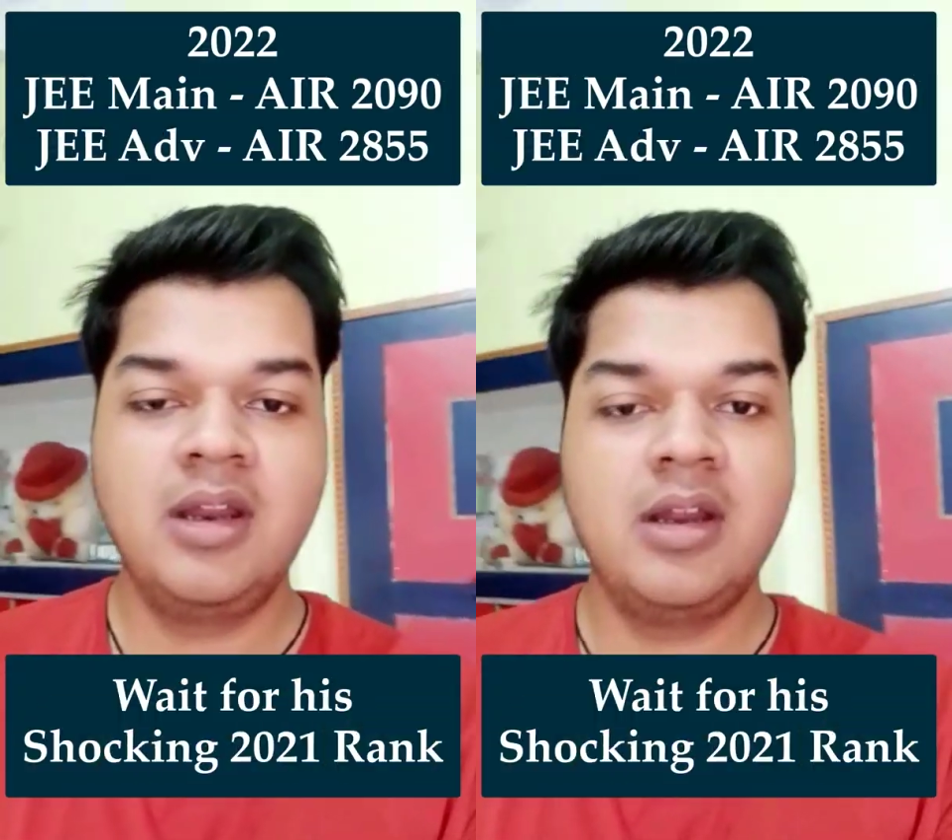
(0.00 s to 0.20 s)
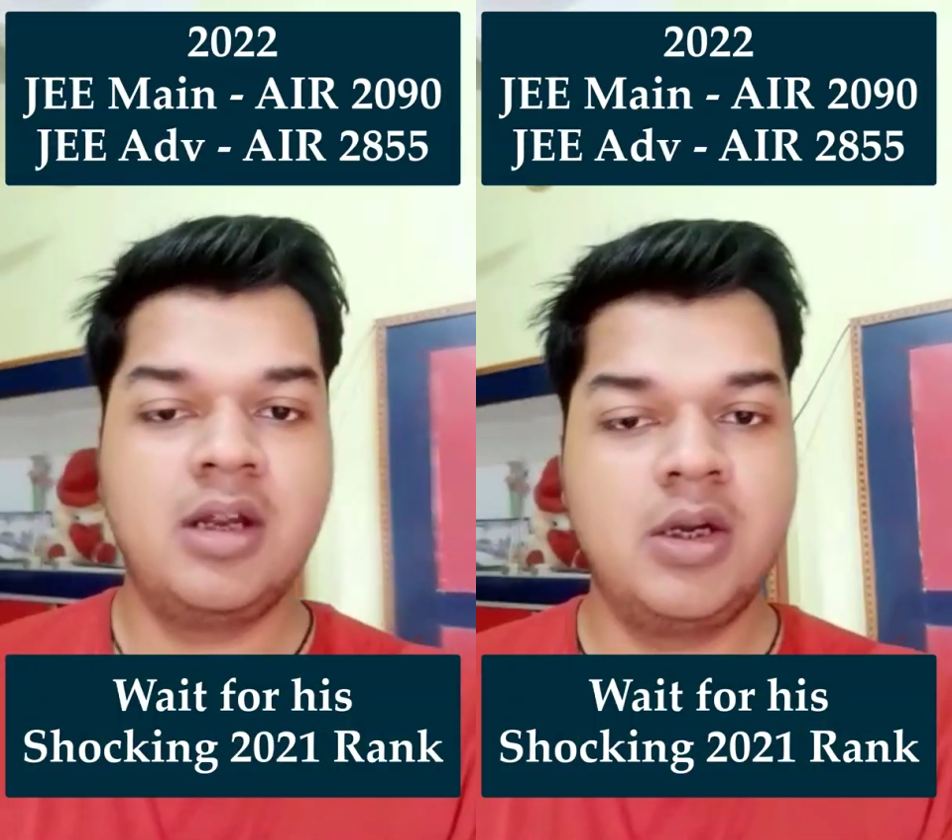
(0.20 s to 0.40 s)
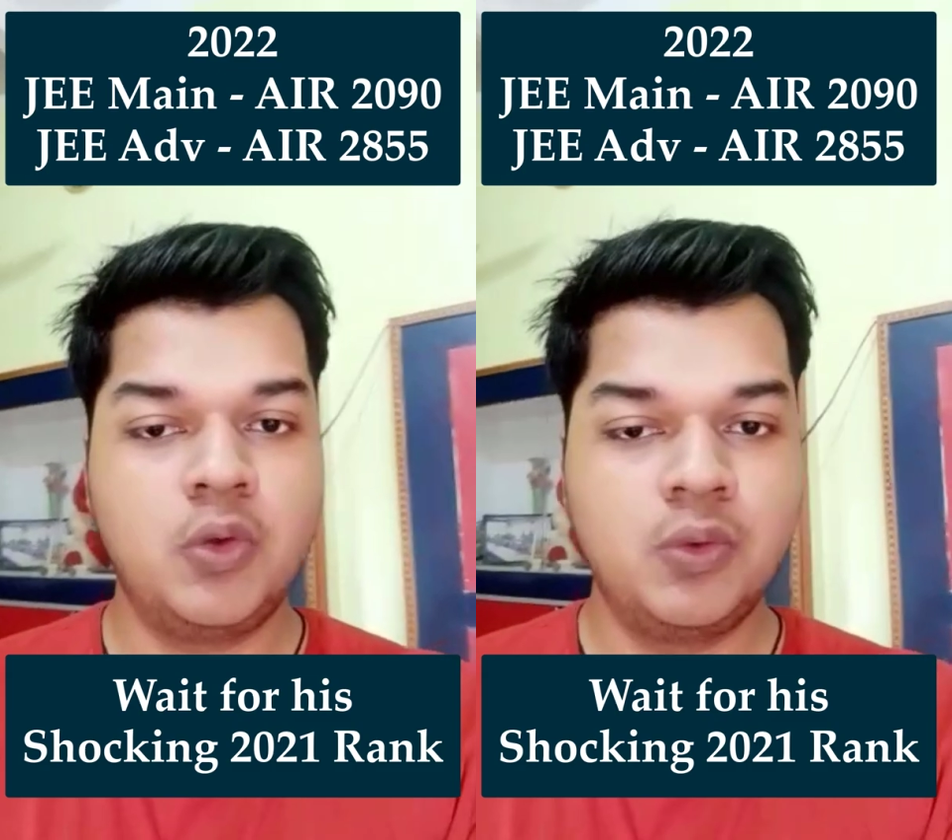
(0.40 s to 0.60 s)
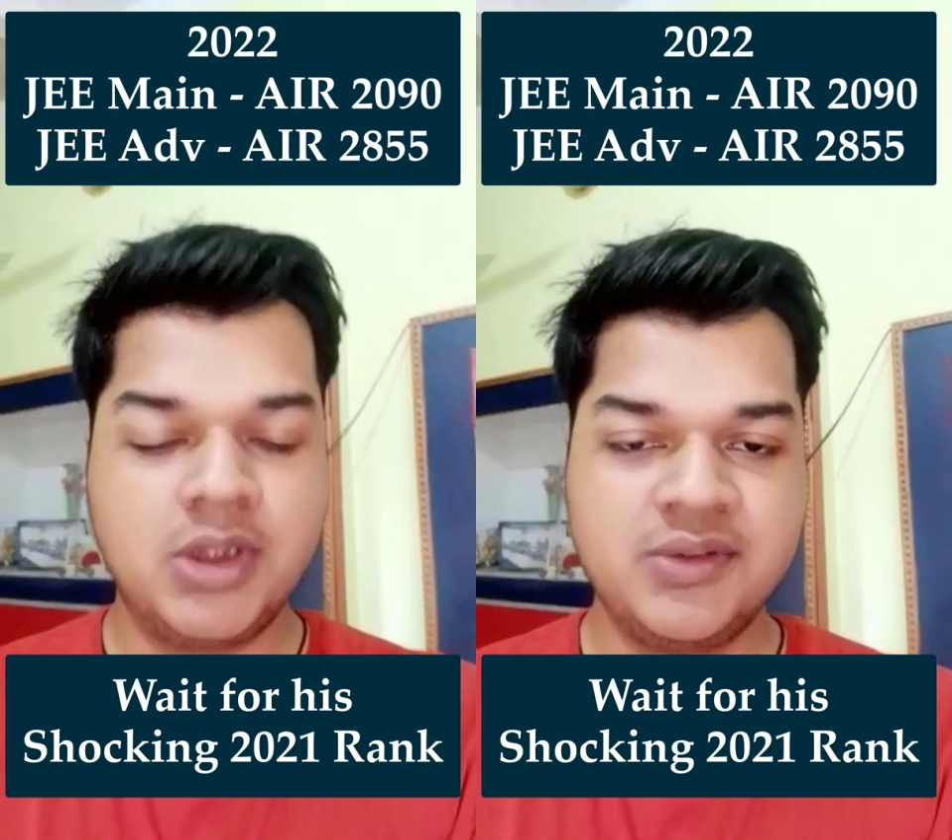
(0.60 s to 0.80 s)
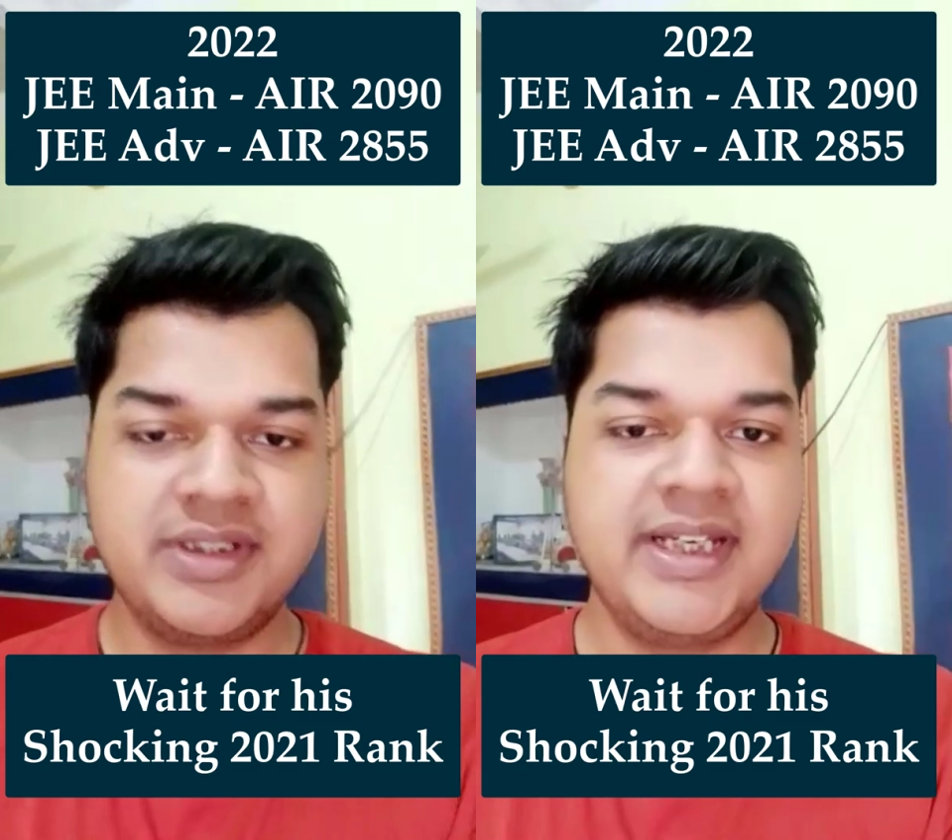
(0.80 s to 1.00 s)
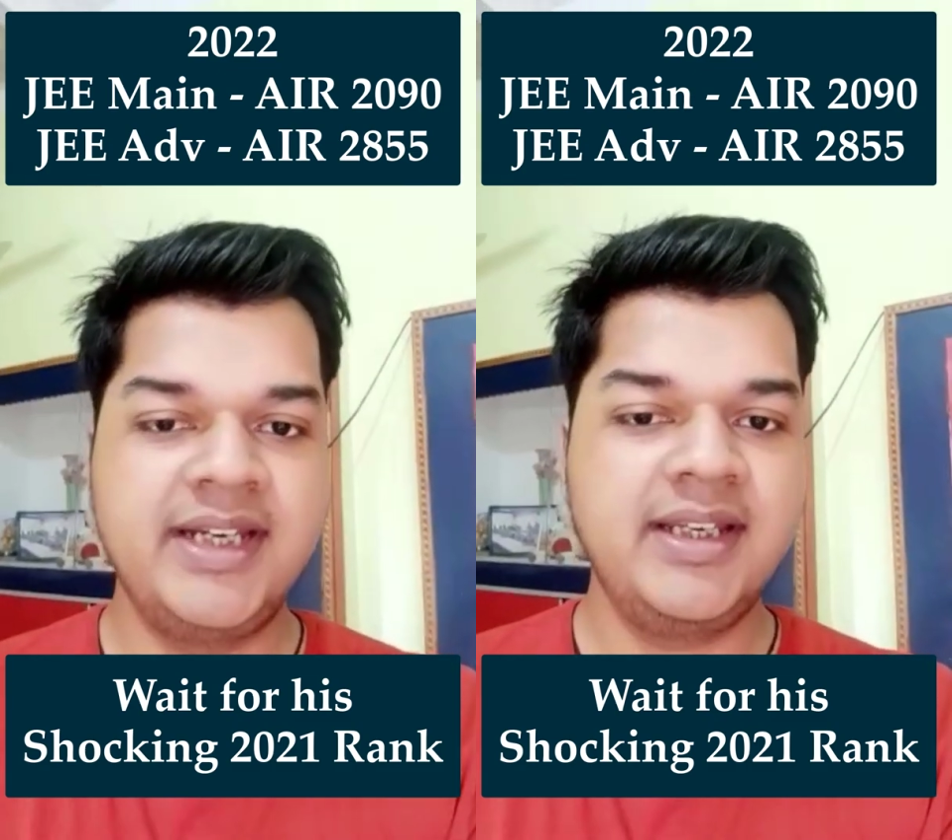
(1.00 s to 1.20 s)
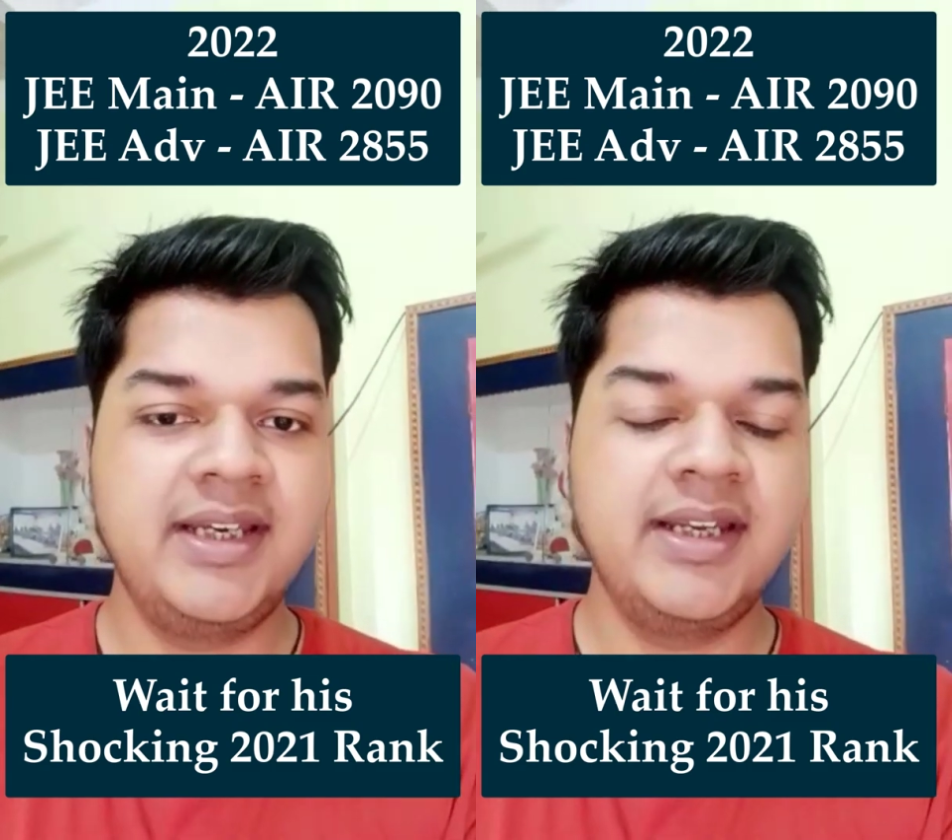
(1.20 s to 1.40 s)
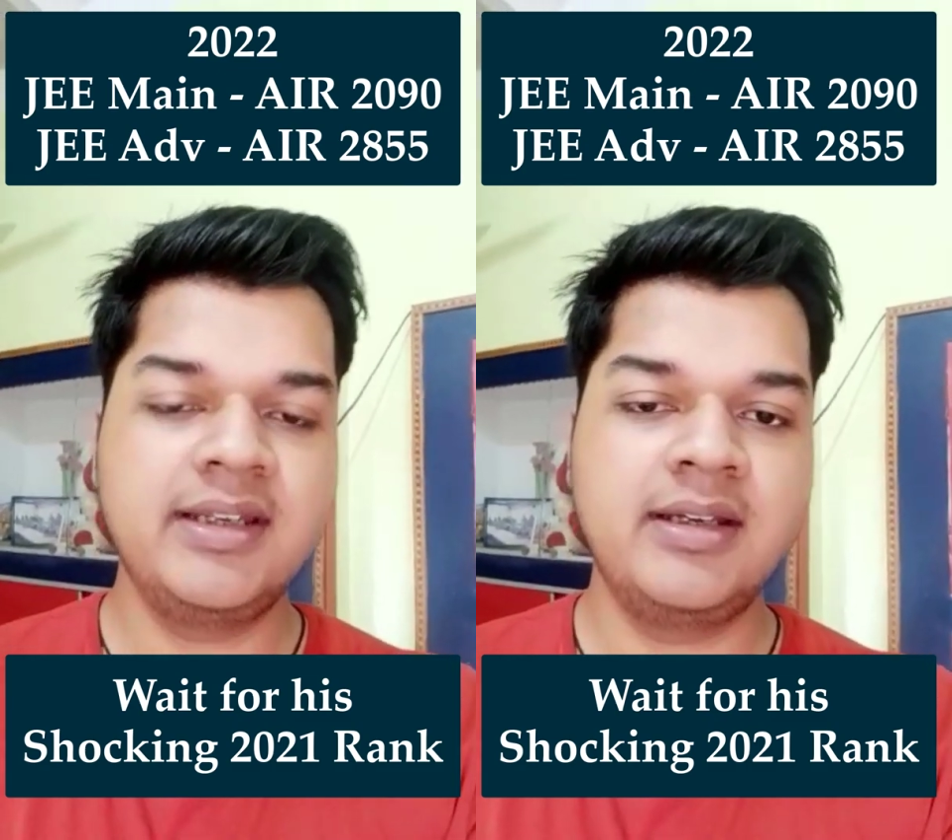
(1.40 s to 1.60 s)
2090
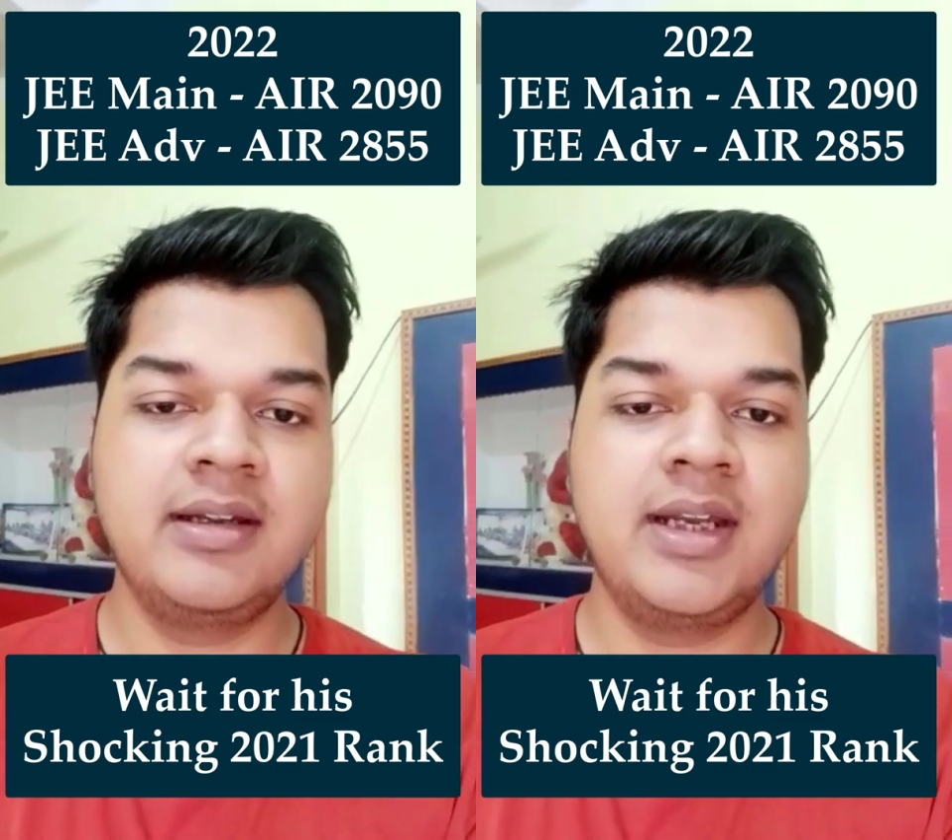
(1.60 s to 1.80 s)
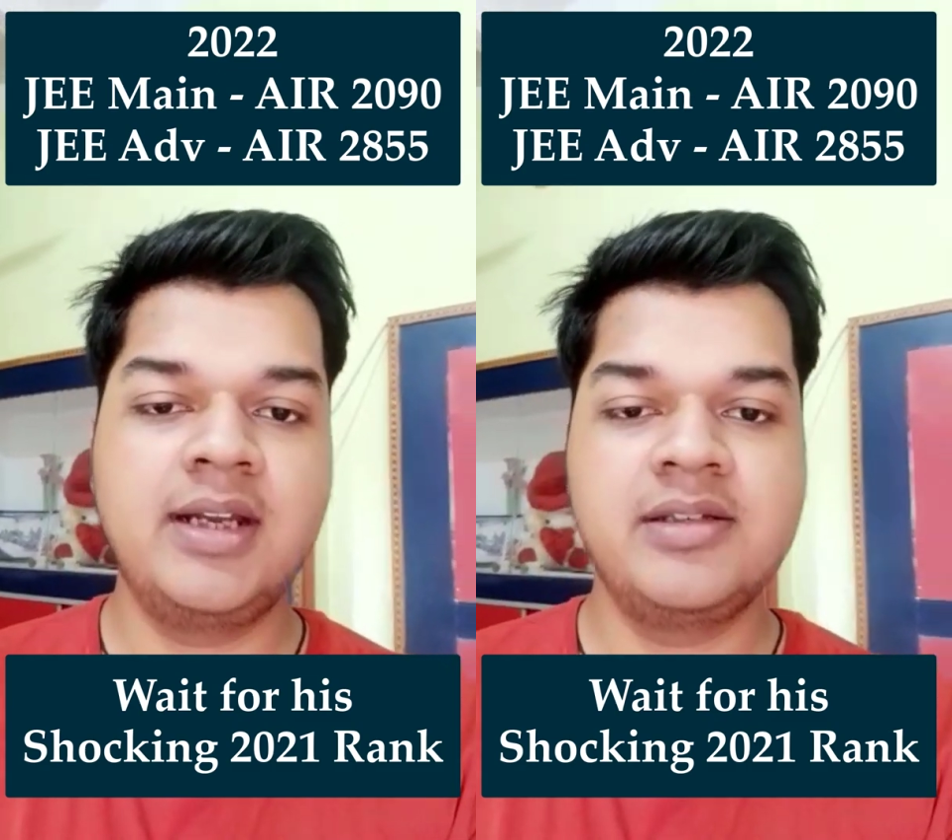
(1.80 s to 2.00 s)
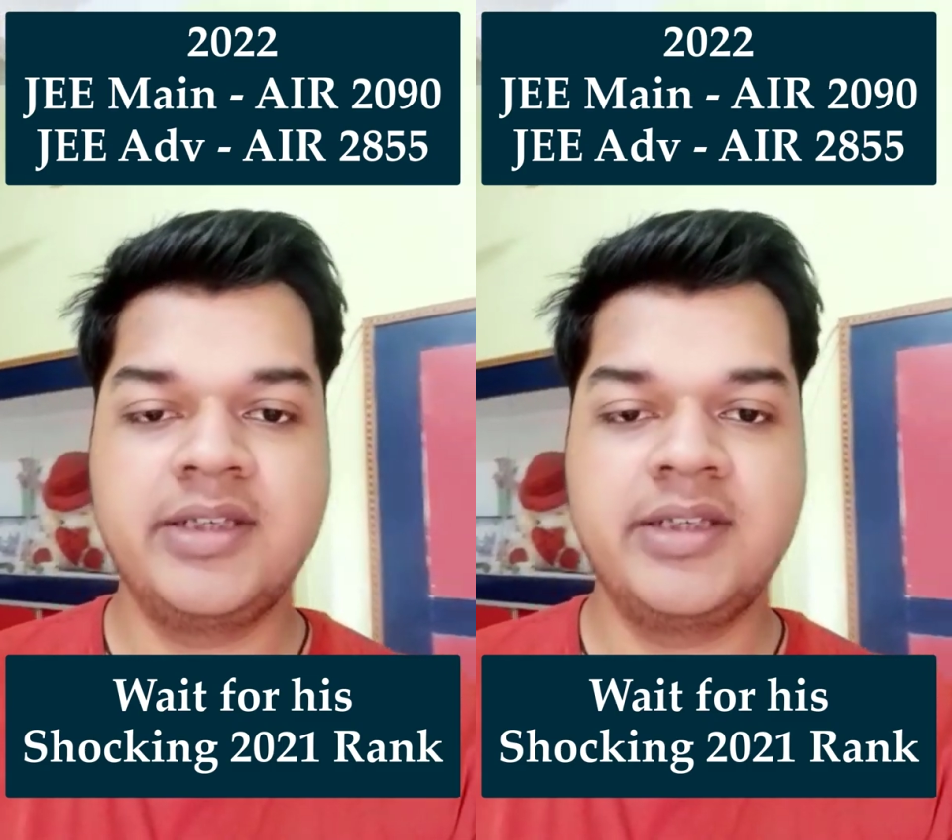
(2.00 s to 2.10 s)
rank and